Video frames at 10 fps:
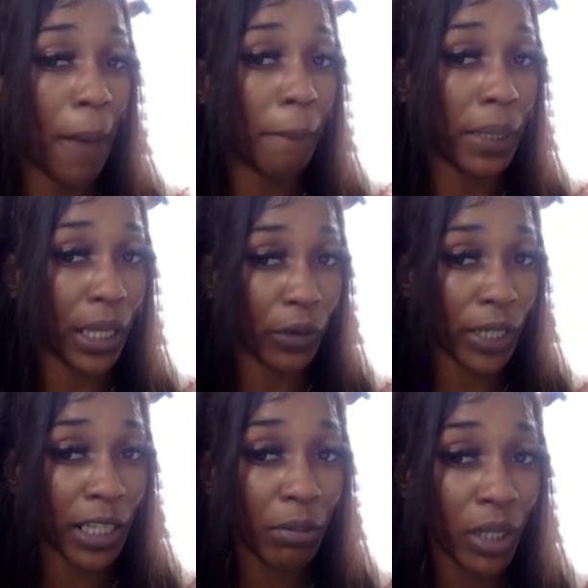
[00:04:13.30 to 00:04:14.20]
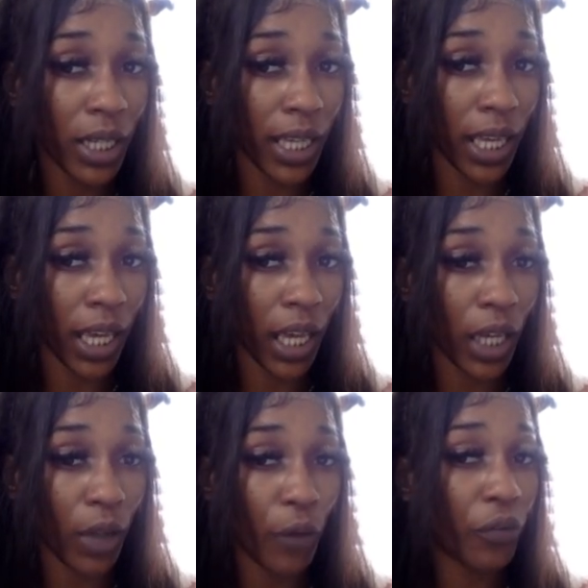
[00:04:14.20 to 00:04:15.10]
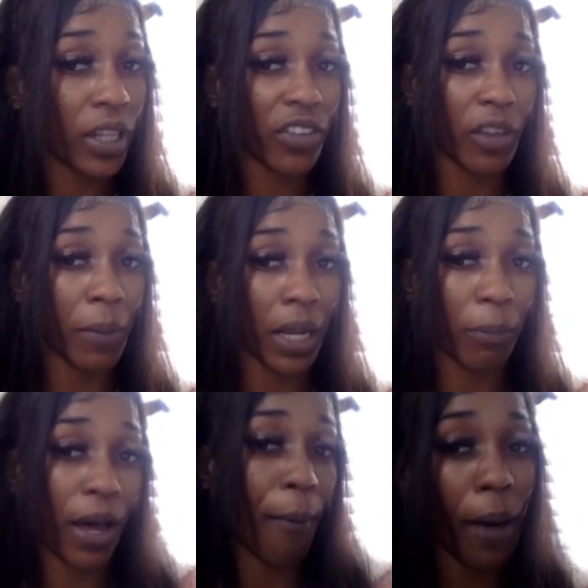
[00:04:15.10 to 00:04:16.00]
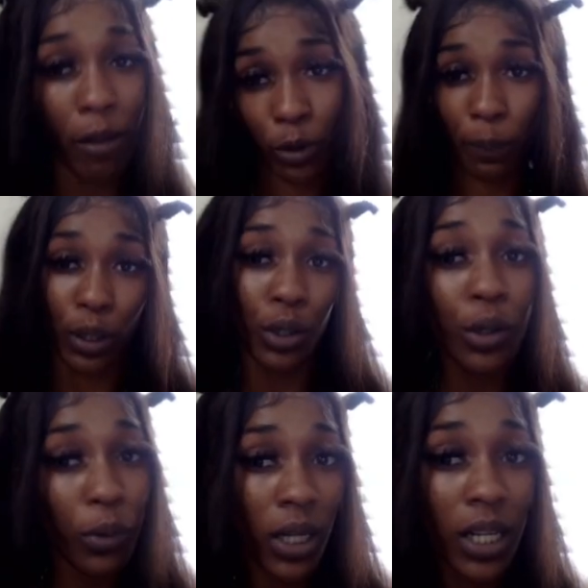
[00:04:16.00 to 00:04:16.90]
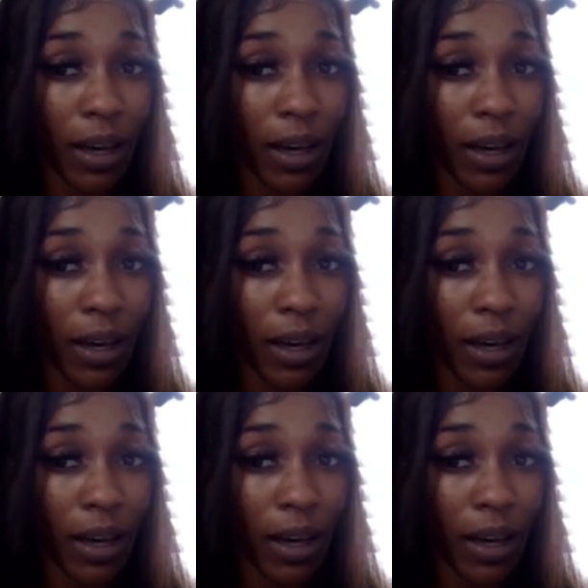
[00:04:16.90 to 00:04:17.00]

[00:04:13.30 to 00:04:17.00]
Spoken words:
But they want to keep looking. Hopefully somebody pop out blue.